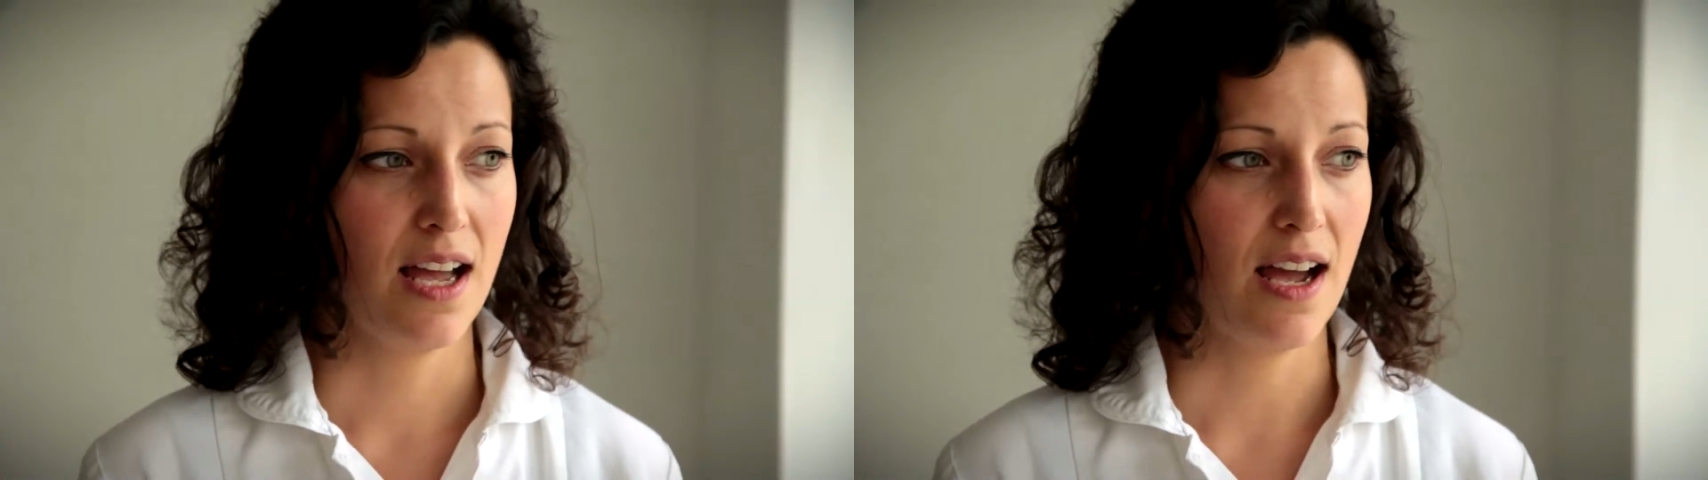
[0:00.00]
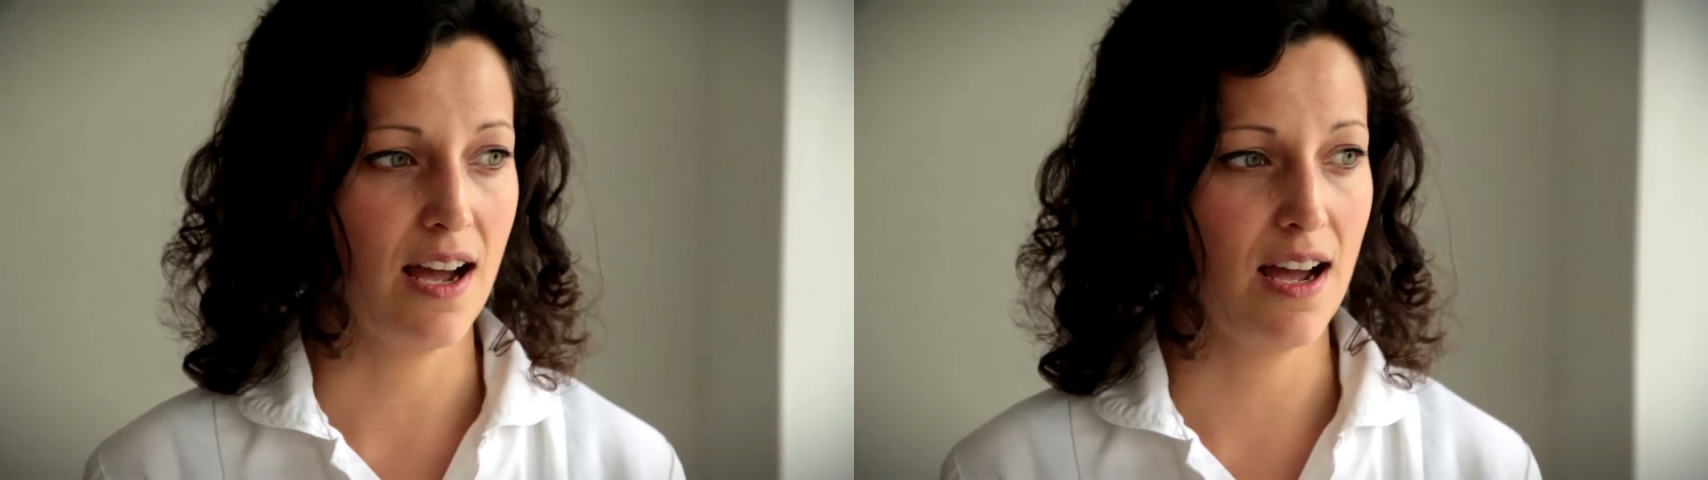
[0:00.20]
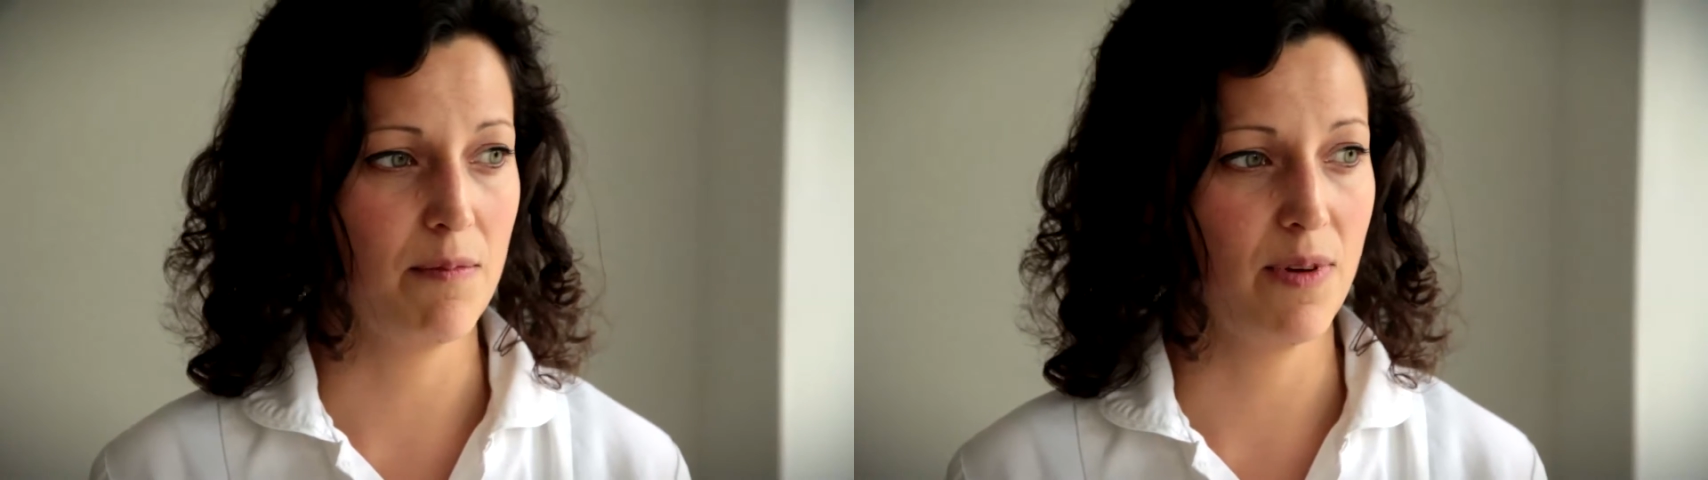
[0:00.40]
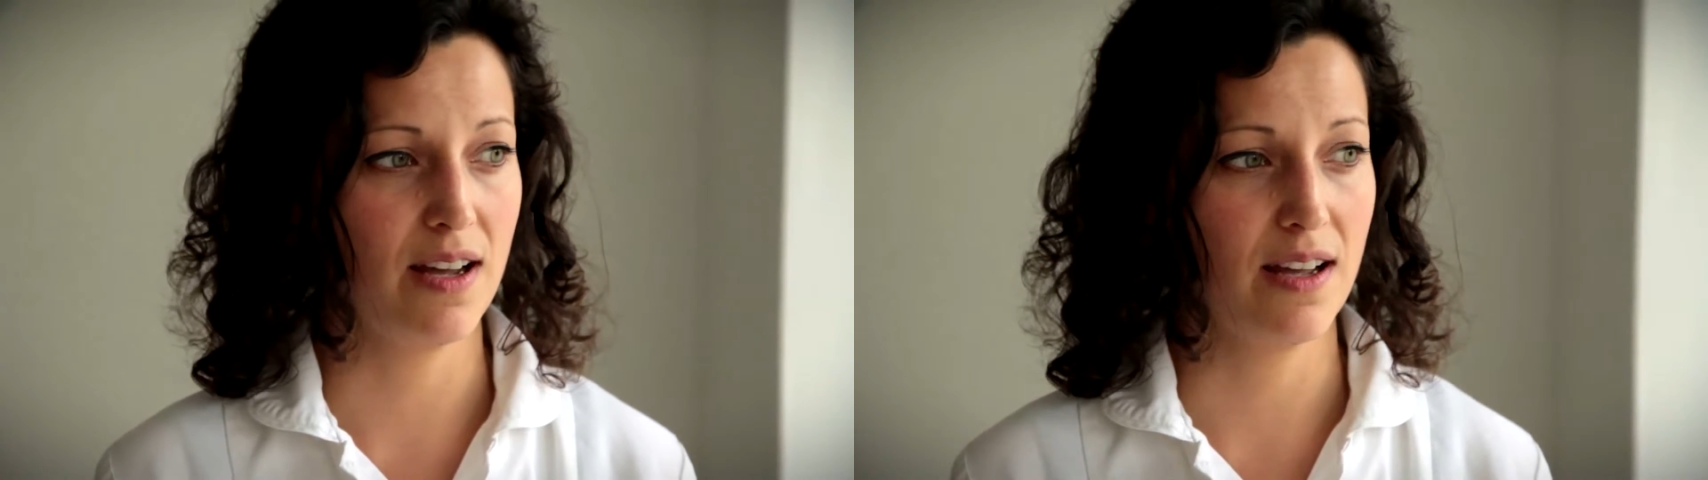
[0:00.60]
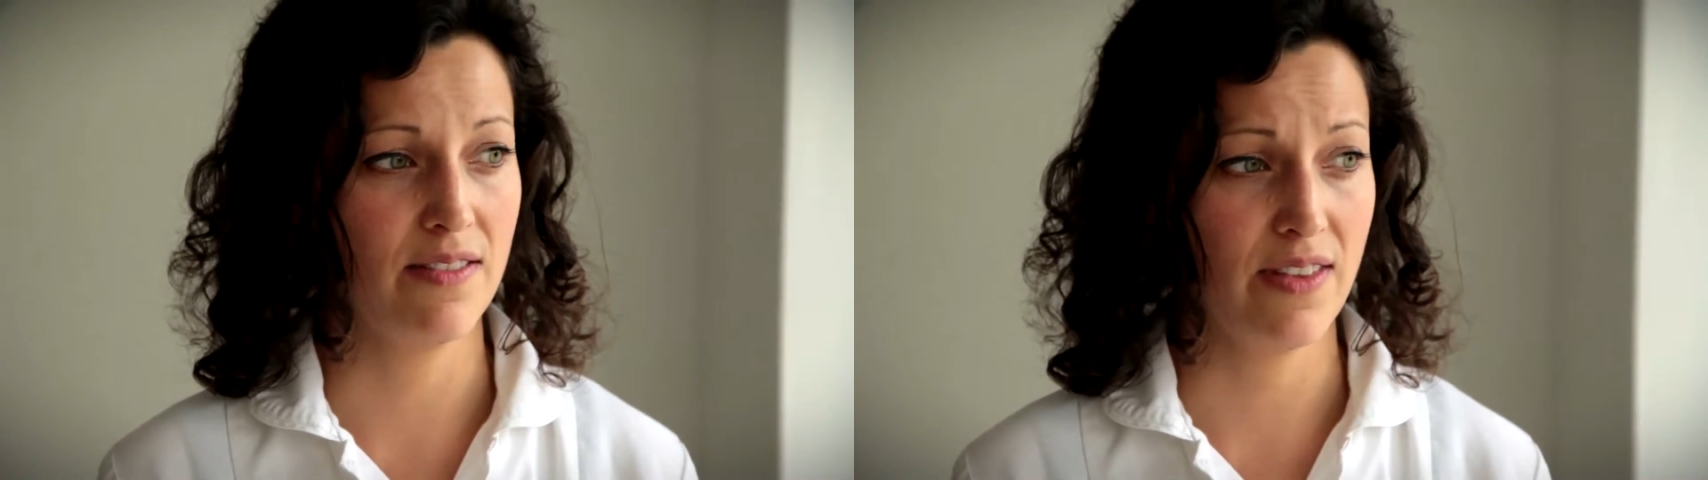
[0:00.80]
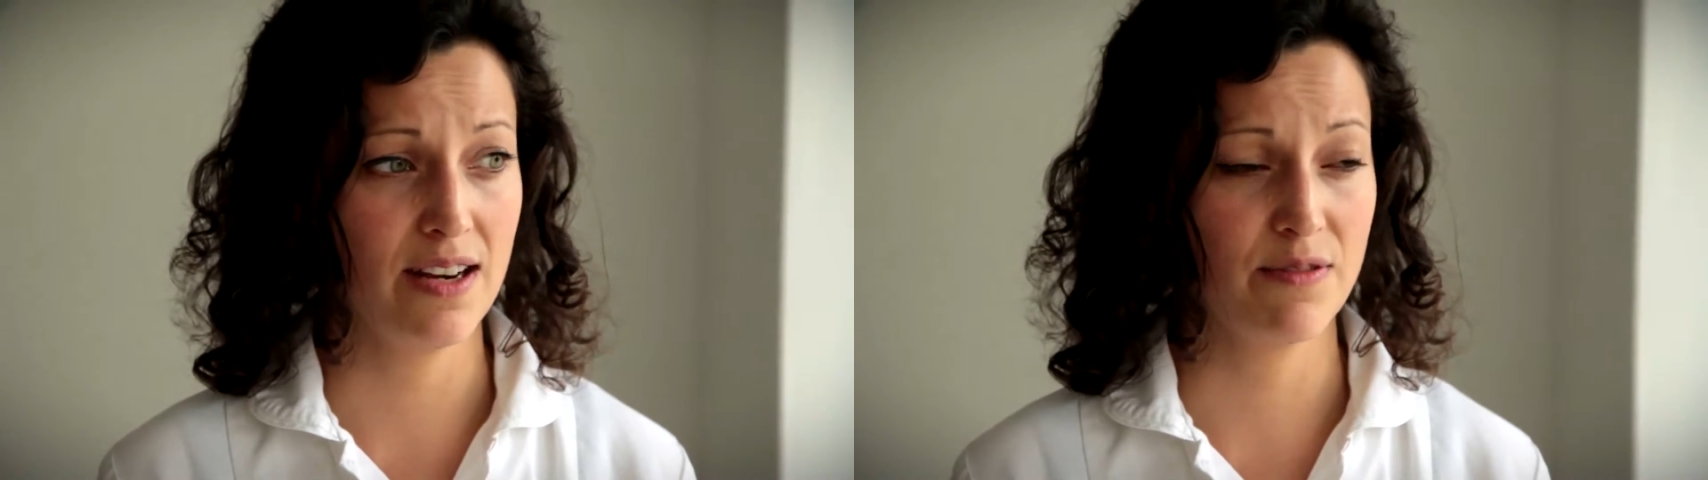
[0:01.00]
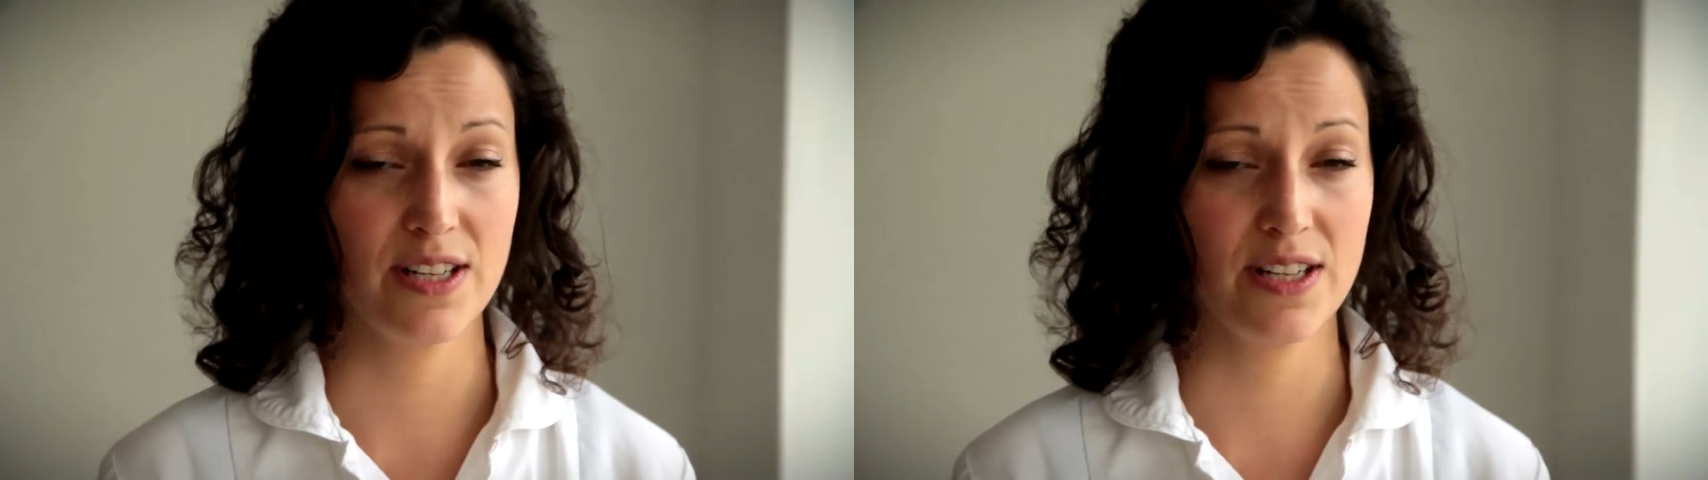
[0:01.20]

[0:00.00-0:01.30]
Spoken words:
And then